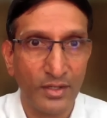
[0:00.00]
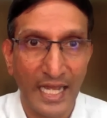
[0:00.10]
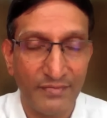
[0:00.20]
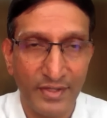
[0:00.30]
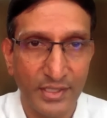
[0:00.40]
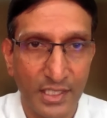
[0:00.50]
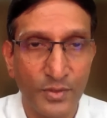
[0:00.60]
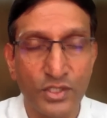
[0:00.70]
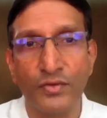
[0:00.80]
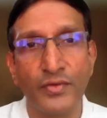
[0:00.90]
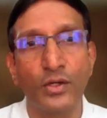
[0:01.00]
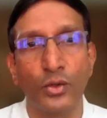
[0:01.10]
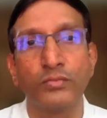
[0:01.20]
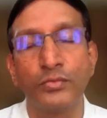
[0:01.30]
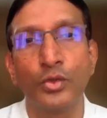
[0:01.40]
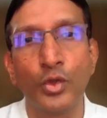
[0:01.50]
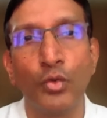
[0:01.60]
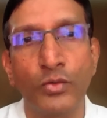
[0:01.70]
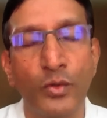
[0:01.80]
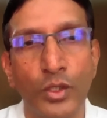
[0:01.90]
have even this much of a window to do
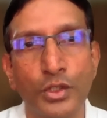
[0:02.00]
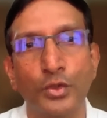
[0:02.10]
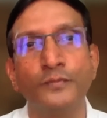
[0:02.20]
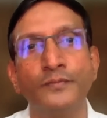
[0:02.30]
what we want to do.